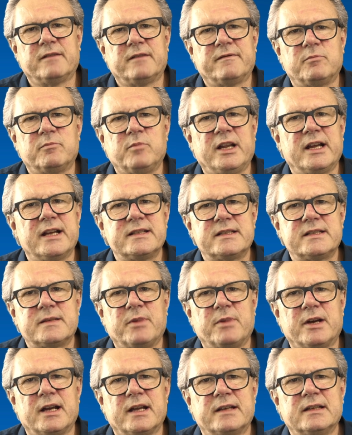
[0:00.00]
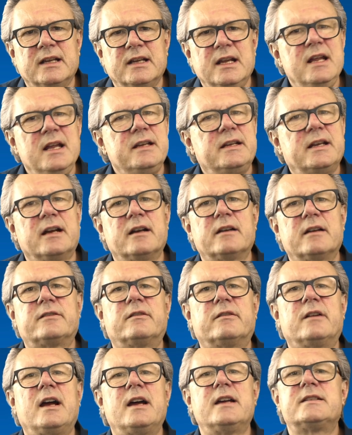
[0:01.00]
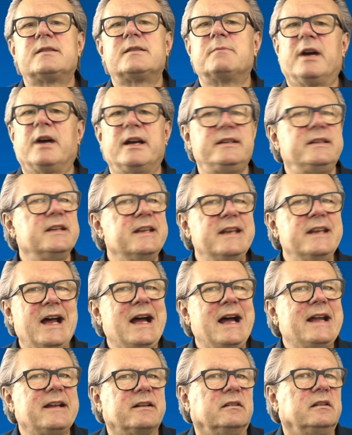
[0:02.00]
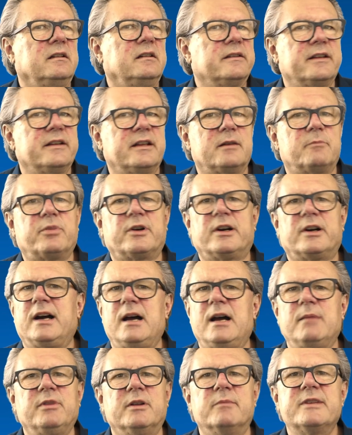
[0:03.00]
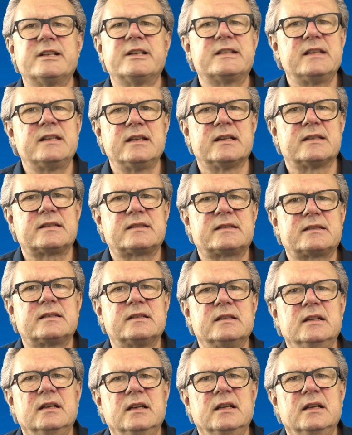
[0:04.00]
of a blind spot, characterized by denial that a problem exists.